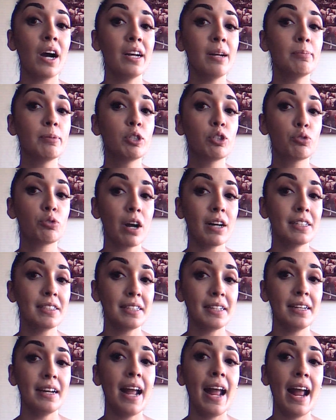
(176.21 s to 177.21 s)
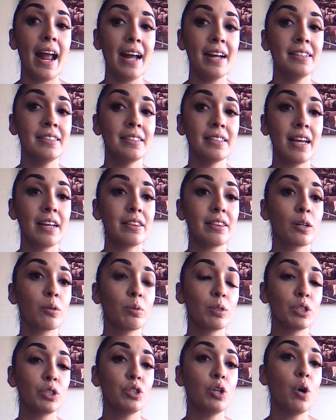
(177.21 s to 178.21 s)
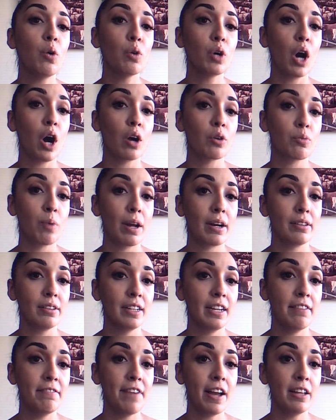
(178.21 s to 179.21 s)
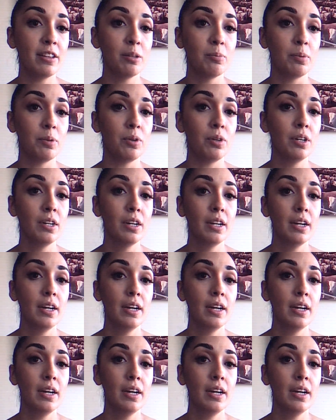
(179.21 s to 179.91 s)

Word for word: unobstructed and that there was no guard readily available.